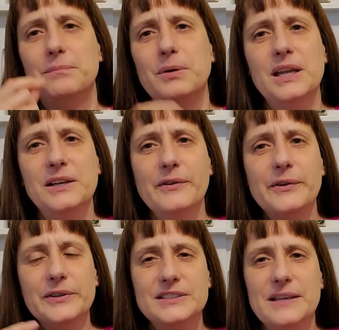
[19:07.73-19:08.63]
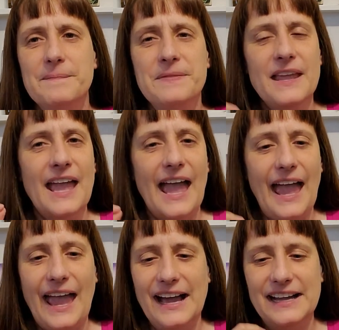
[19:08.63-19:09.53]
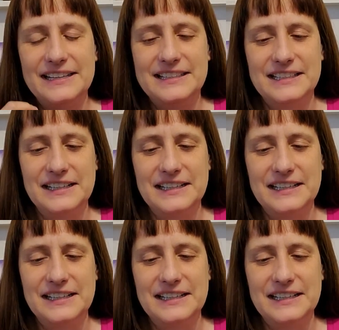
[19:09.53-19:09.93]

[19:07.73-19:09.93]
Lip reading: Pringles, and